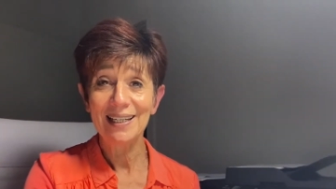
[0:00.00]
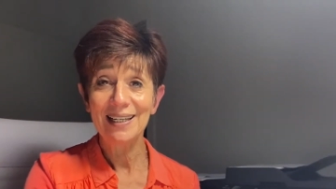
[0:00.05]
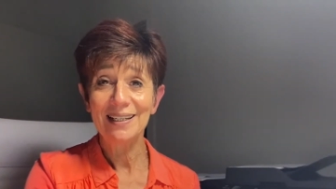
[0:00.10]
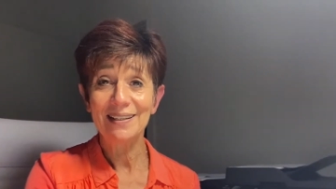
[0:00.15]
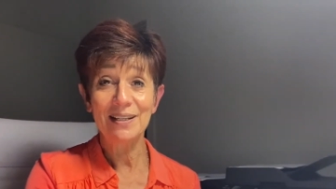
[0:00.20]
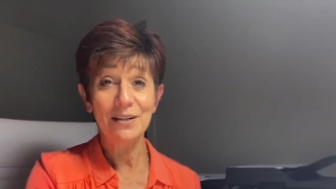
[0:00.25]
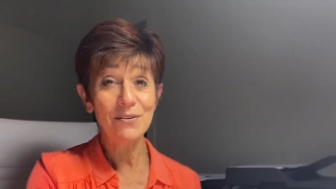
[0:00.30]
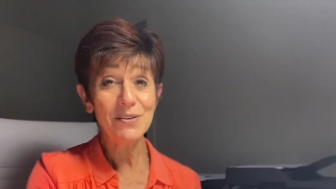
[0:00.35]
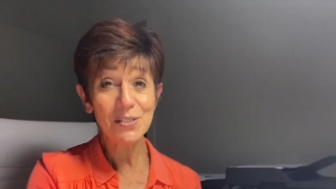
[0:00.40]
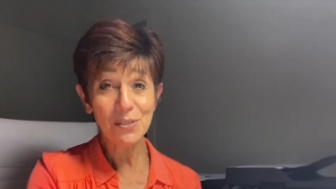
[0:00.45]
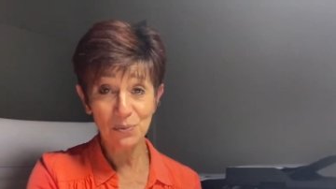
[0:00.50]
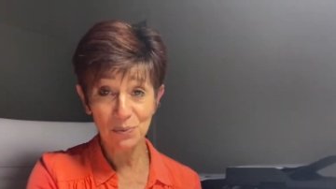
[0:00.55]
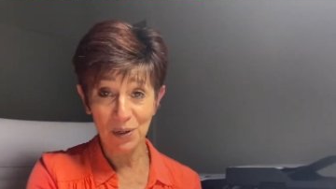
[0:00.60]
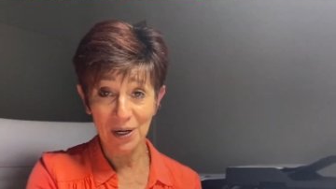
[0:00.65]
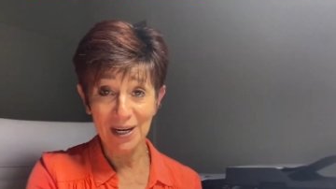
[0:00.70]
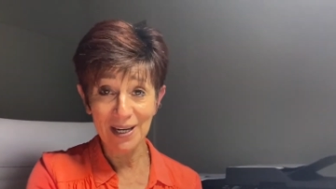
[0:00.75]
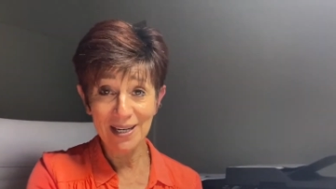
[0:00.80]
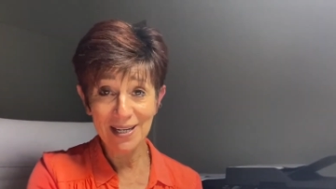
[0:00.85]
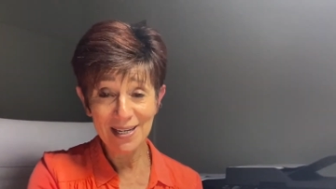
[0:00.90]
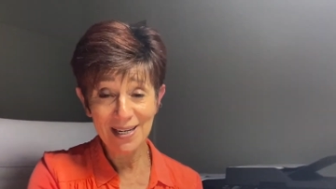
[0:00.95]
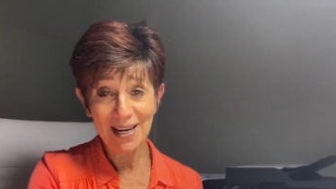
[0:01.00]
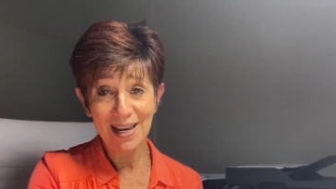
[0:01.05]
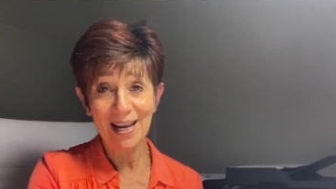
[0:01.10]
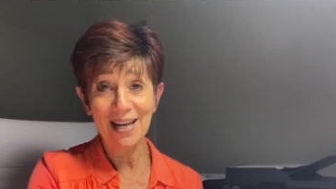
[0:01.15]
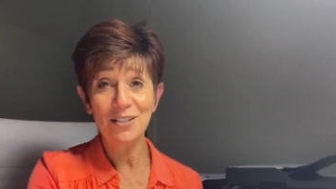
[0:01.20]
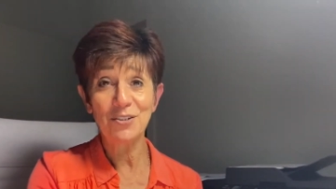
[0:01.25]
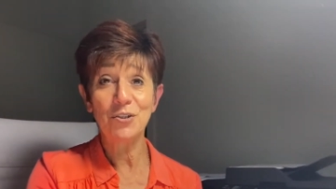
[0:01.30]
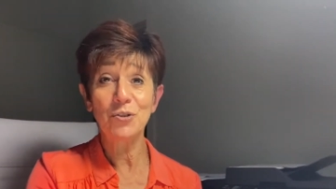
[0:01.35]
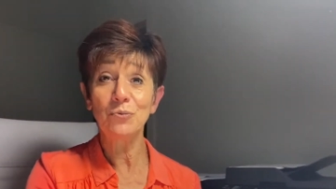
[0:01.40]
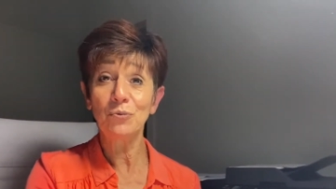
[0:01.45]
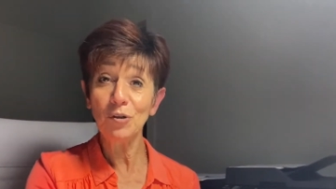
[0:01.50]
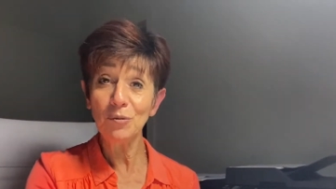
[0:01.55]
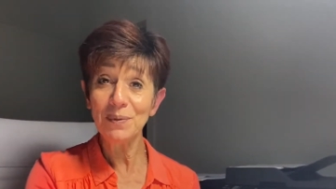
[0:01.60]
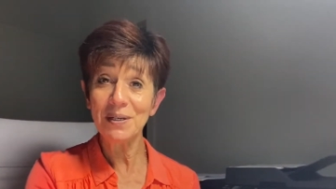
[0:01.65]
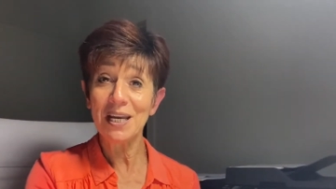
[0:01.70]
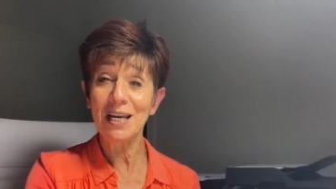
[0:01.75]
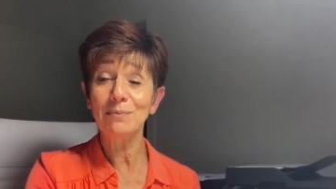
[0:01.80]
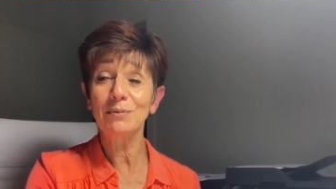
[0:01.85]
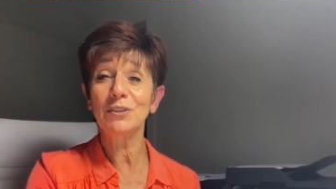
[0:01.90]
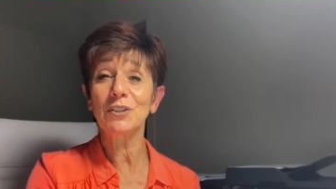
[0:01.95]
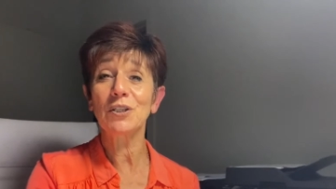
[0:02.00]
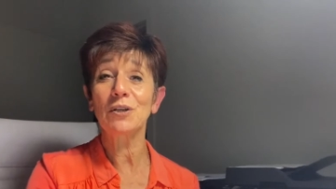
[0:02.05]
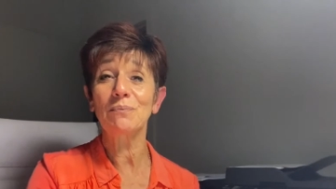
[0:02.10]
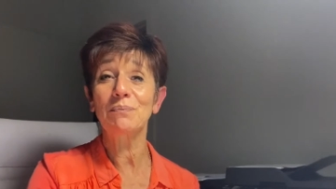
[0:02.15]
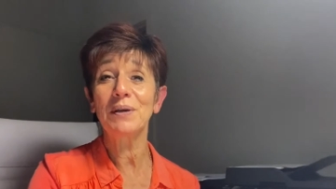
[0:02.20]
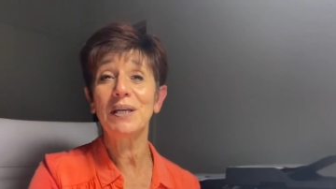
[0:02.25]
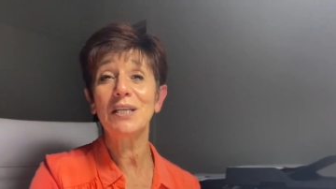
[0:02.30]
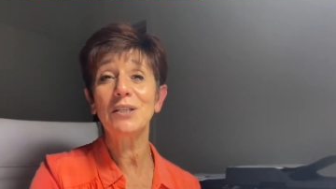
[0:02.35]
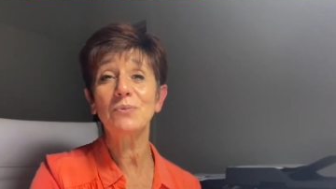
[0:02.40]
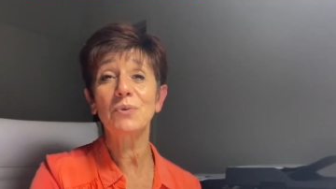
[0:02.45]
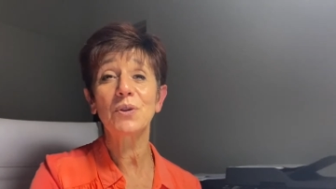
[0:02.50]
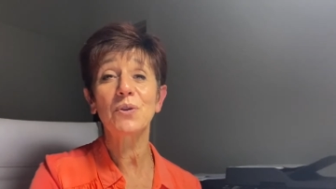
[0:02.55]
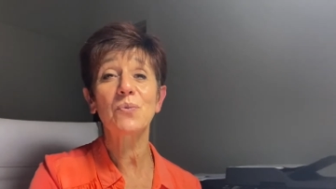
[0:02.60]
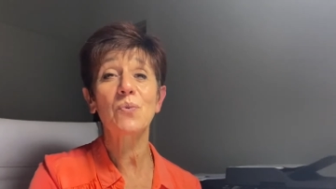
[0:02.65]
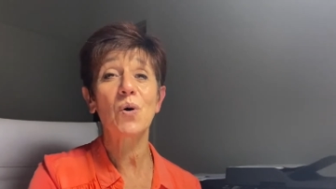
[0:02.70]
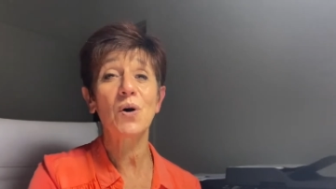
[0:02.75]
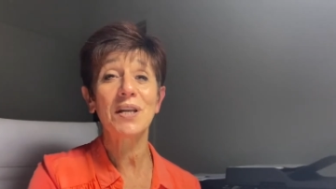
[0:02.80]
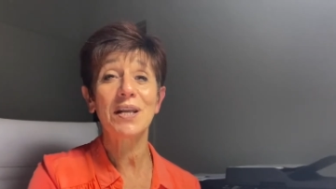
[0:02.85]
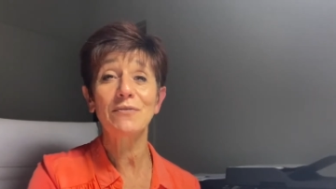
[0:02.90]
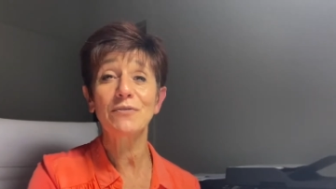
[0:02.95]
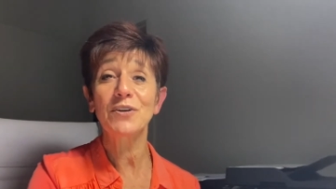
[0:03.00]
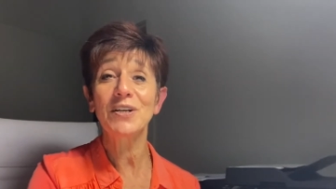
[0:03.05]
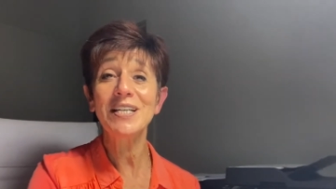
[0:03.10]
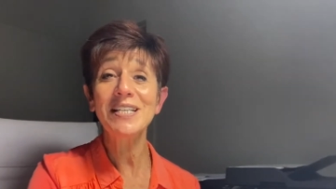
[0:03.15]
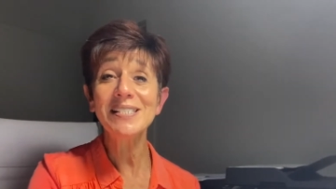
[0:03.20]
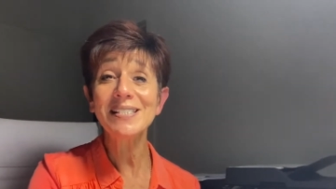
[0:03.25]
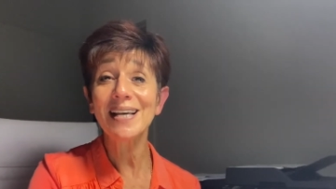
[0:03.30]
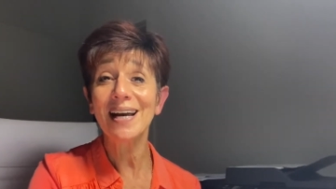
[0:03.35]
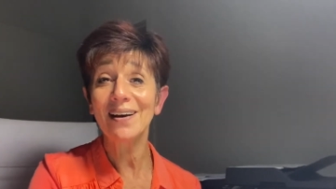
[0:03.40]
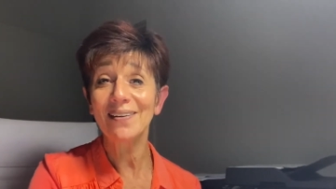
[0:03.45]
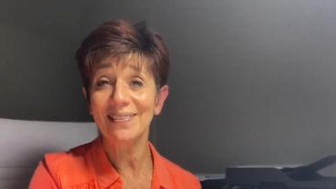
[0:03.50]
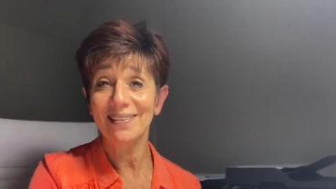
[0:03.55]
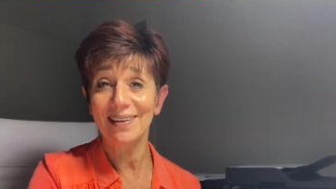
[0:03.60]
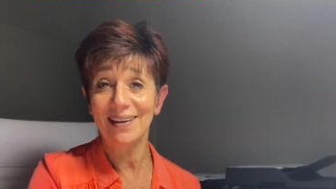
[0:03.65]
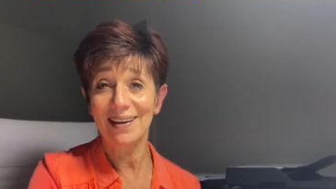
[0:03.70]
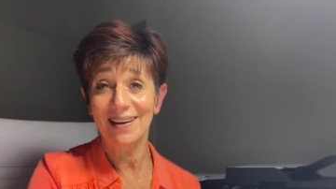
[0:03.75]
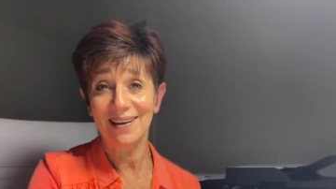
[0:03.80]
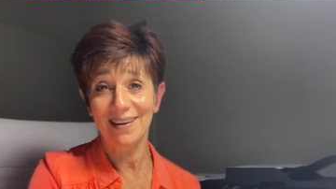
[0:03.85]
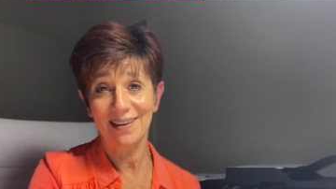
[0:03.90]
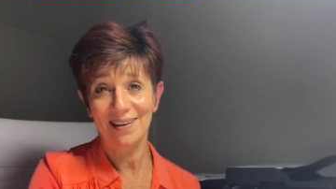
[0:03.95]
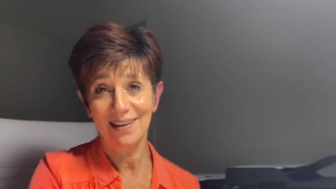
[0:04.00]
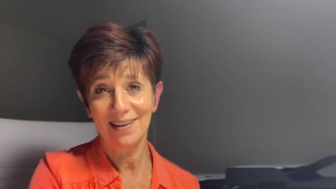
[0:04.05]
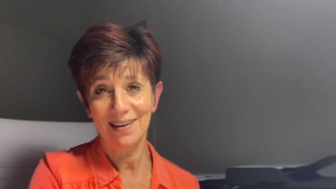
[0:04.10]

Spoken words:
there is a way and you will be able to compete with whatever is out there.